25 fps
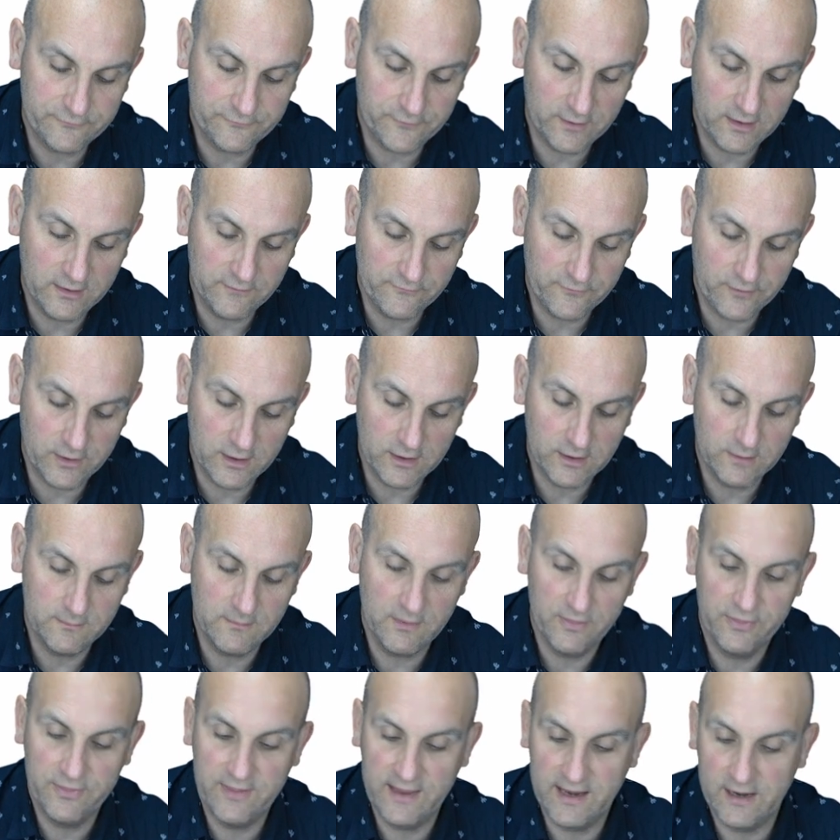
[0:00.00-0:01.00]
find the
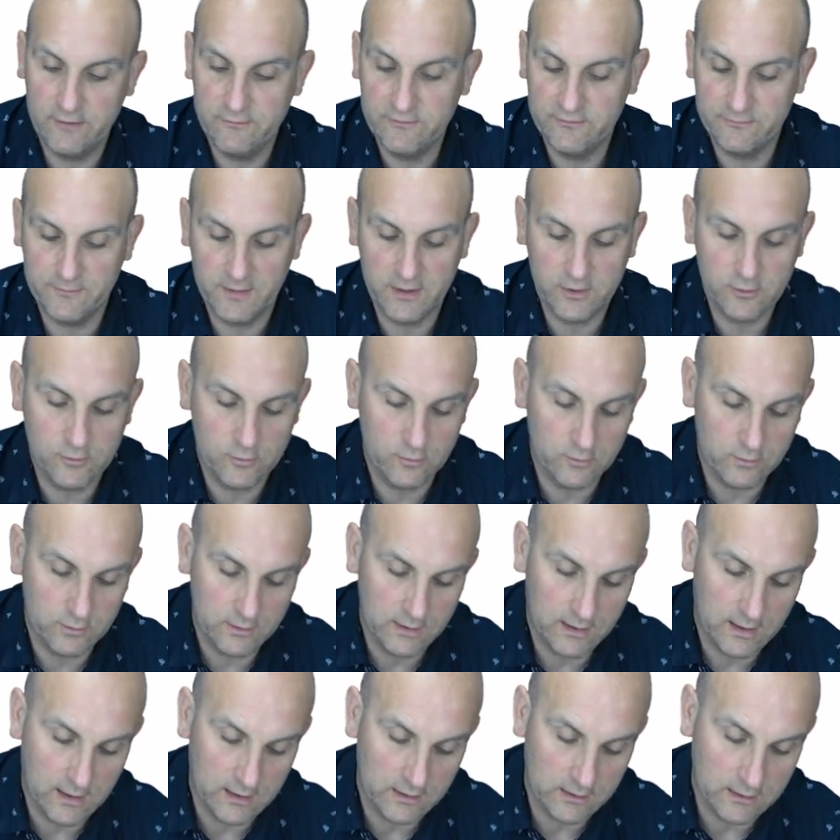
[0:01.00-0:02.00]
volume, there is my
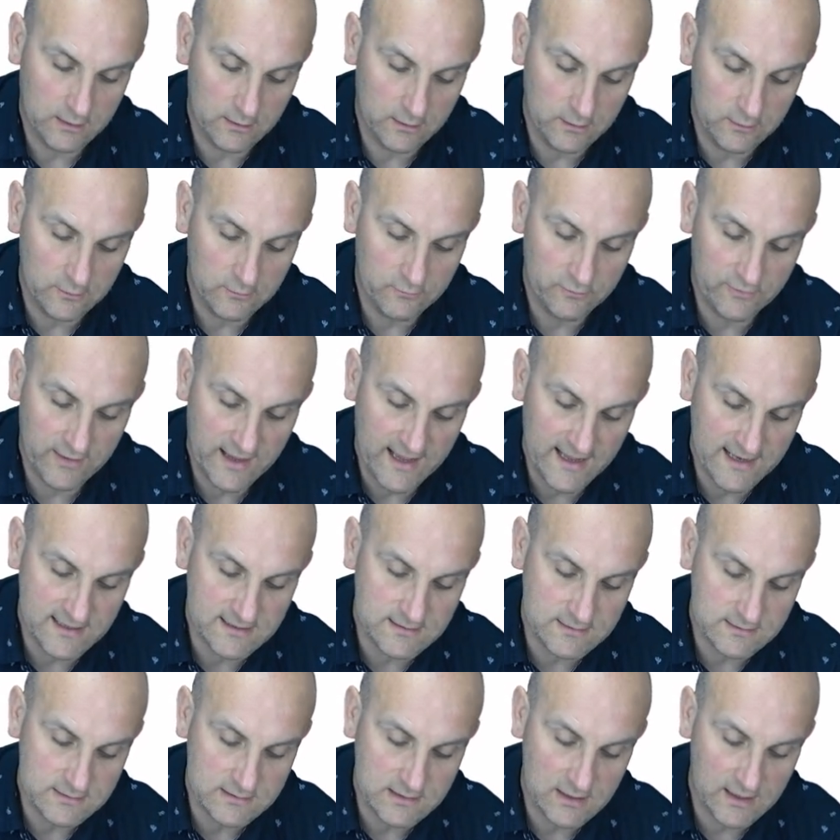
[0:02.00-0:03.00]
corner, and I'm going to do
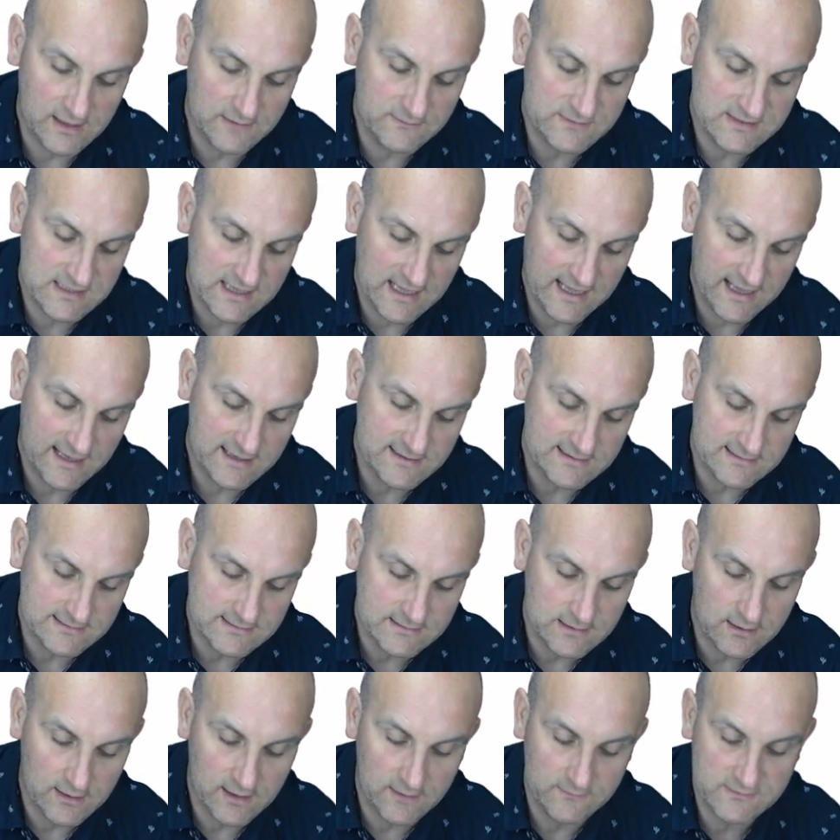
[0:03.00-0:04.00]
that times that
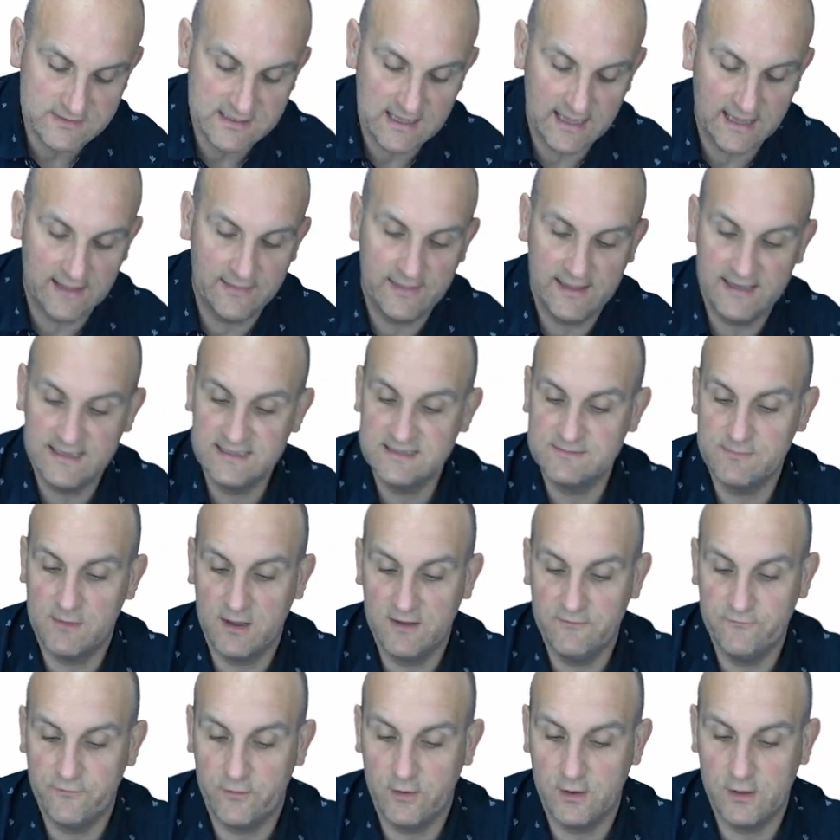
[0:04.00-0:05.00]
times that. That is
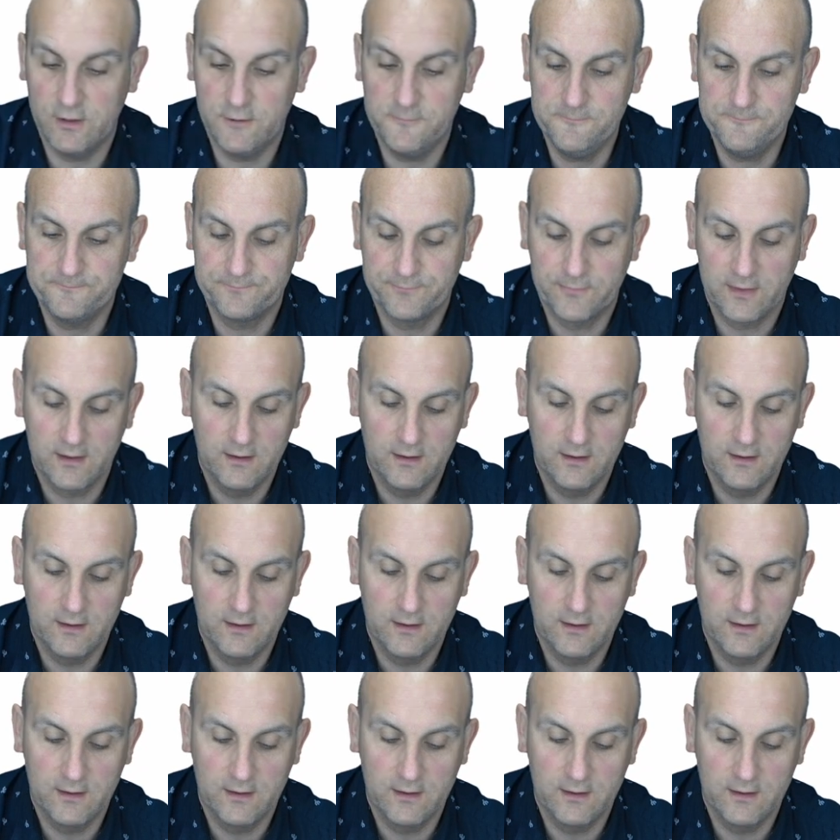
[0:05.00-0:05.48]
my volume.